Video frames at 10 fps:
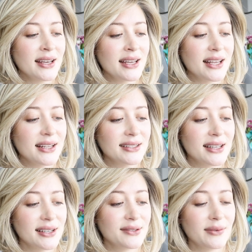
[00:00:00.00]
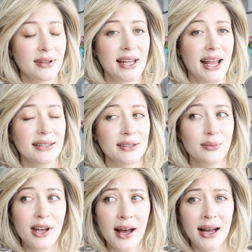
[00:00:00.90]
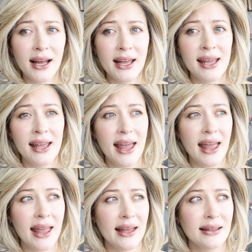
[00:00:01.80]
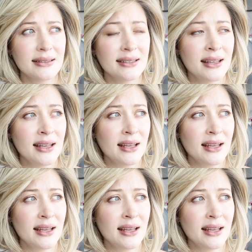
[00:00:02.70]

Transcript: he's this really handsome guy, and